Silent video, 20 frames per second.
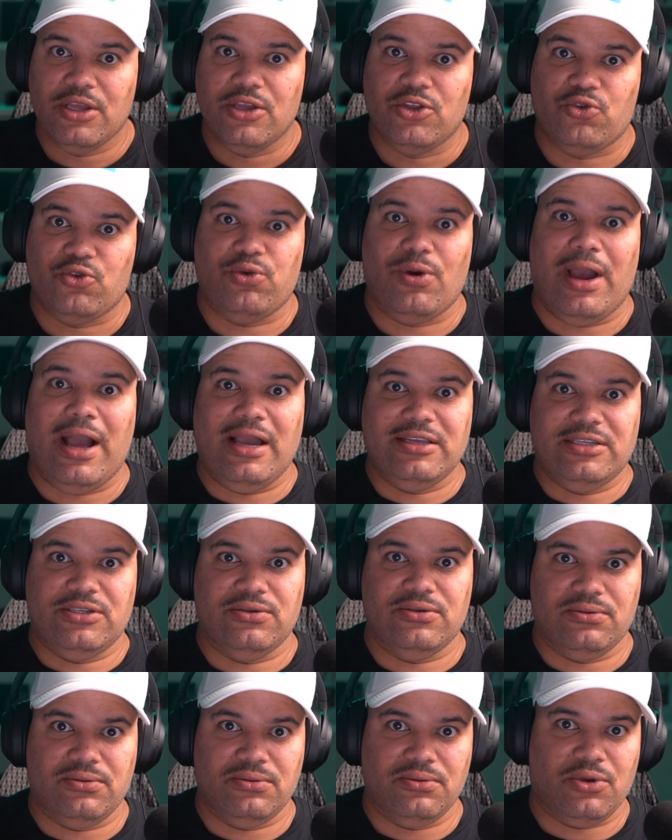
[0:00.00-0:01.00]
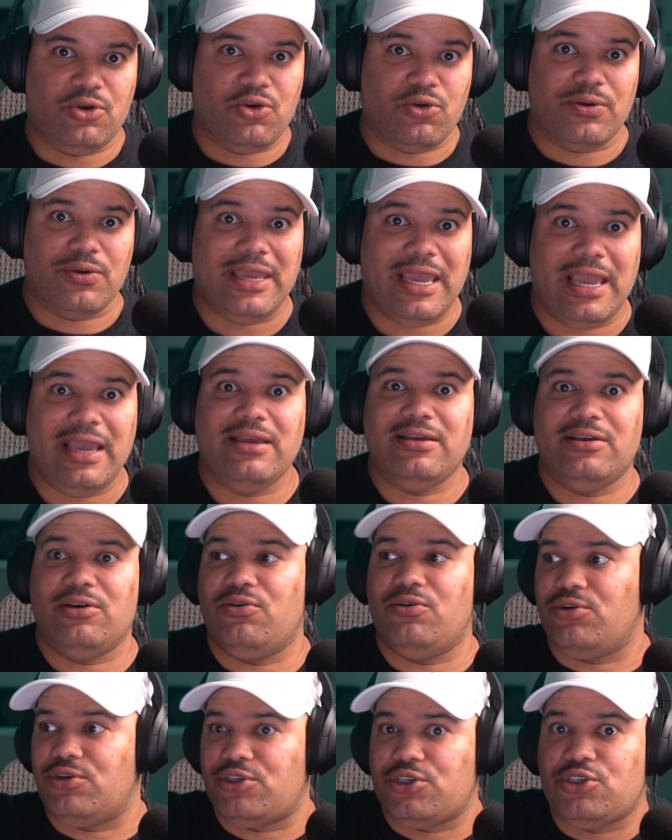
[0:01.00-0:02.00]
try to create
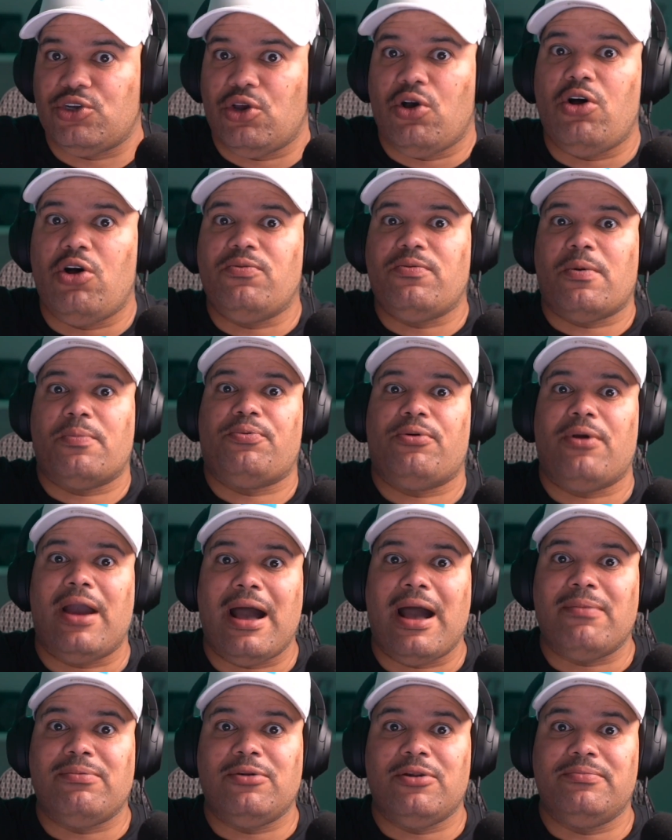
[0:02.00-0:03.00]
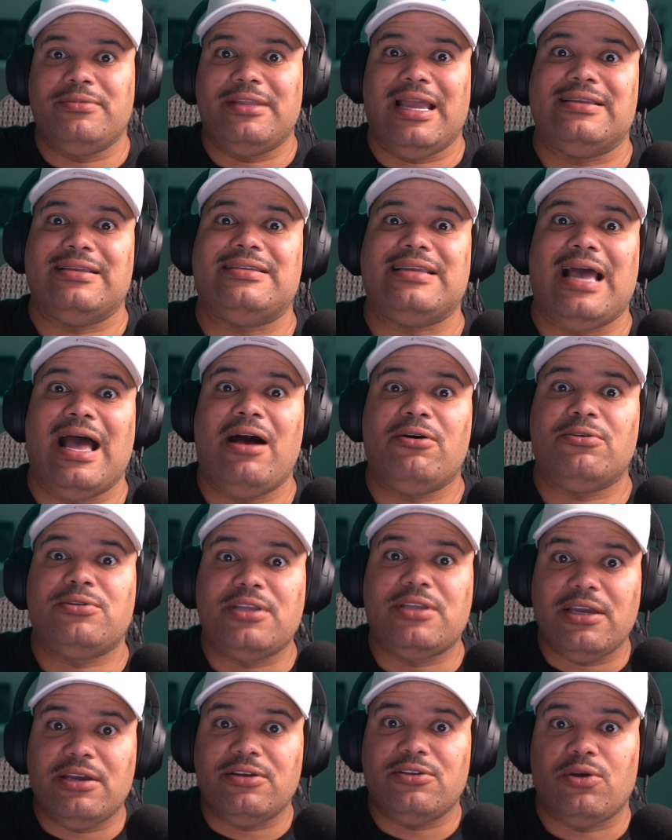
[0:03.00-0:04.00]
or solve a problem that's out
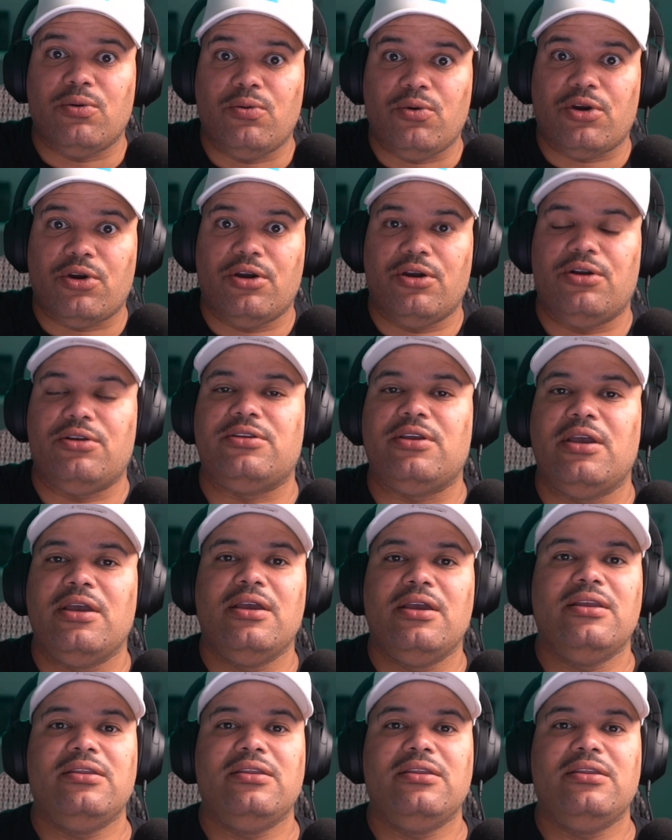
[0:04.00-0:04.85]
there in the world.